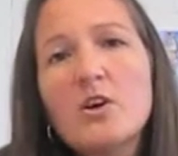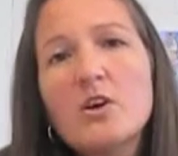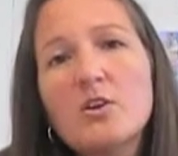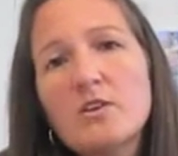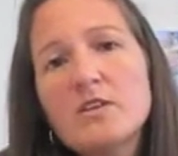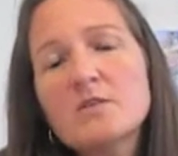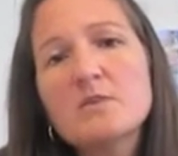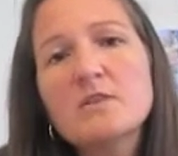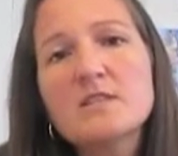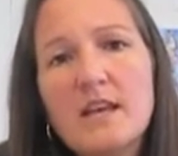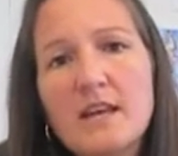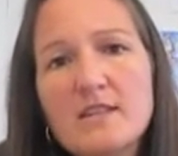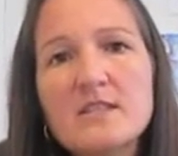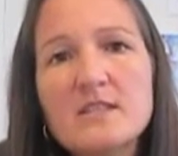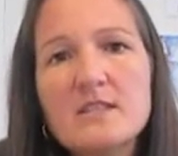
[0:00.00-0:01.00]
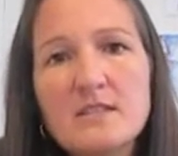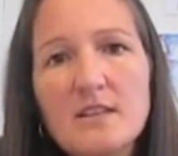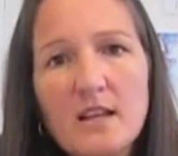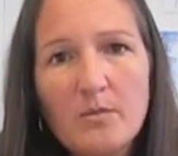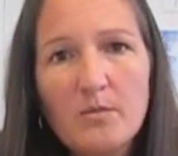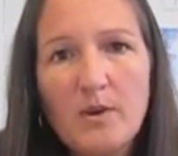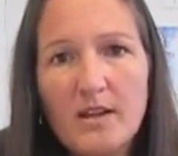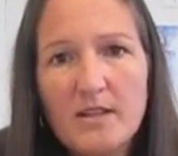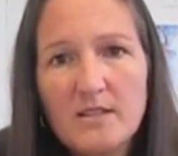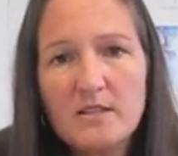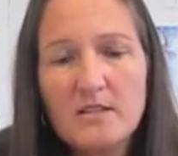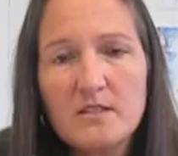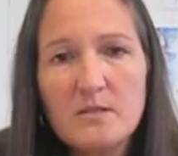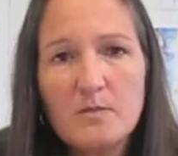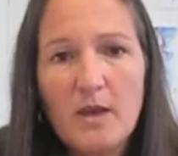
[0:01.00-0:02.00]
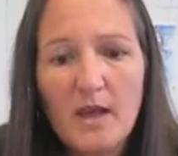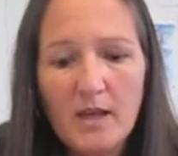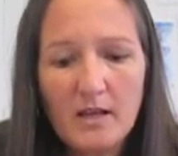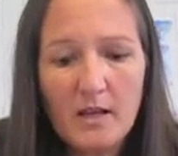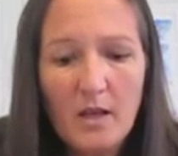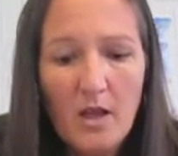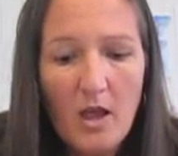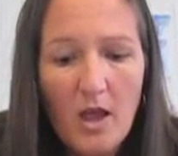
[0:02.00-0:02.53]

Christmas, yes, is celebrated in Spain.